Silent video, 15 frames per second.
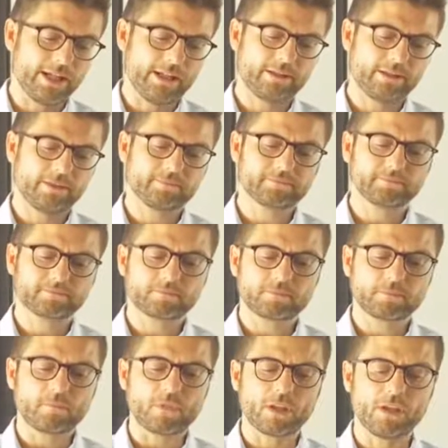end,
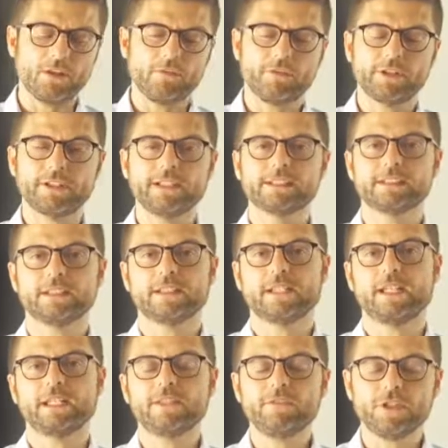there is
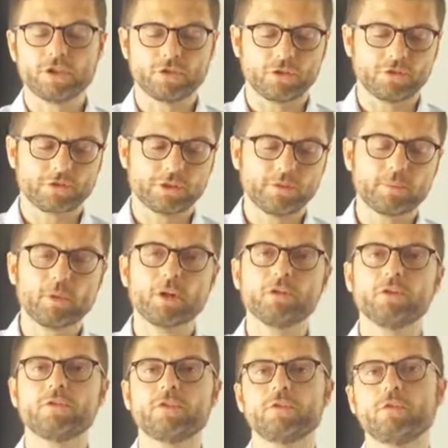a division from the
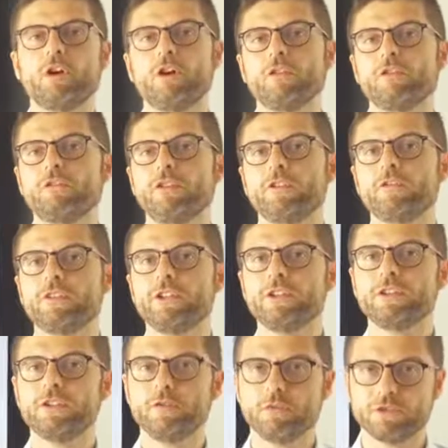point of view of the
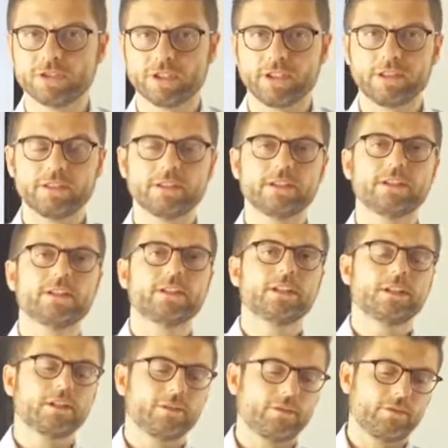user.
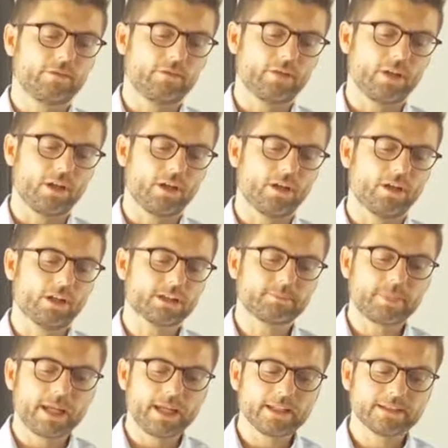A
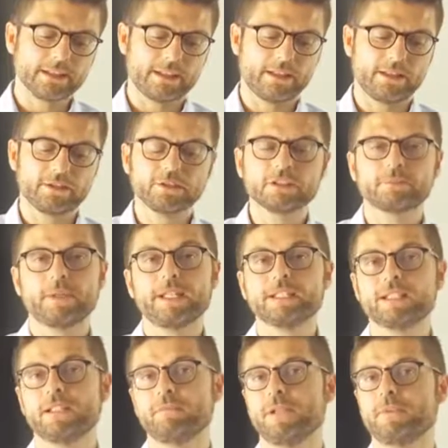space, an interior space,
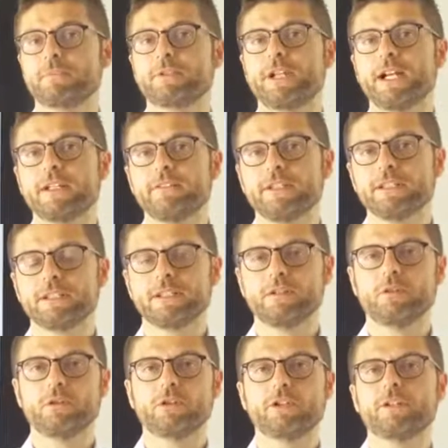can be private
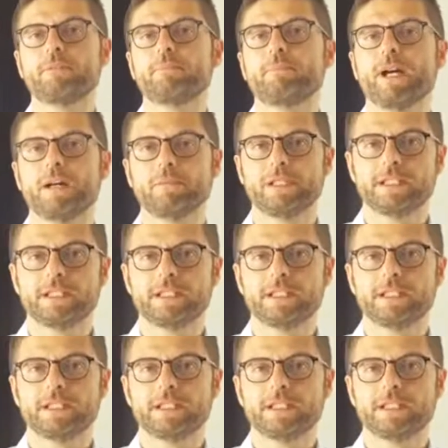or public.